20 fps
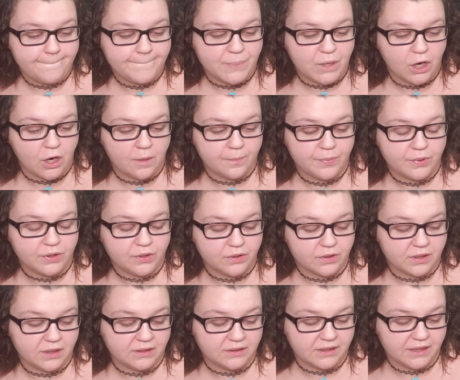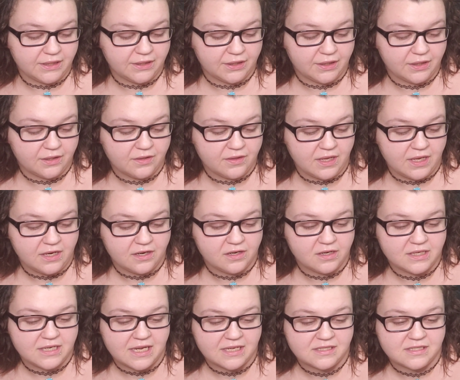purple glitter, the
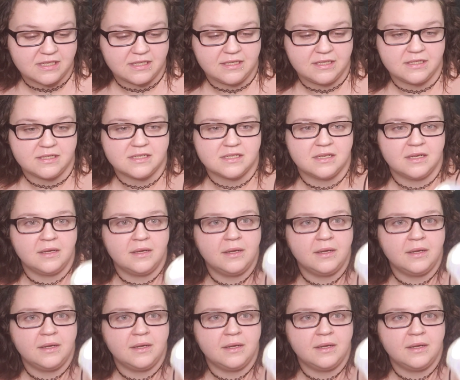iridescent